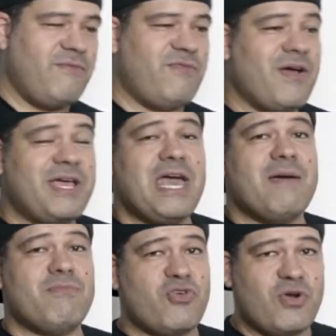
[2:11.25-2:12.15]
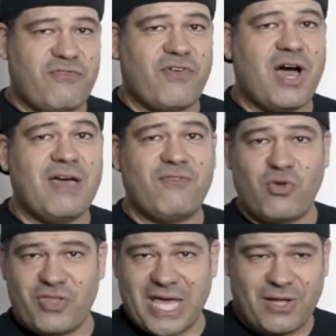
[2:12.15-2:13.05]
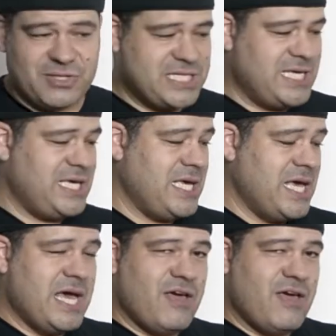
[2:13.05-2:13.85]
Varicam 35 or the LT,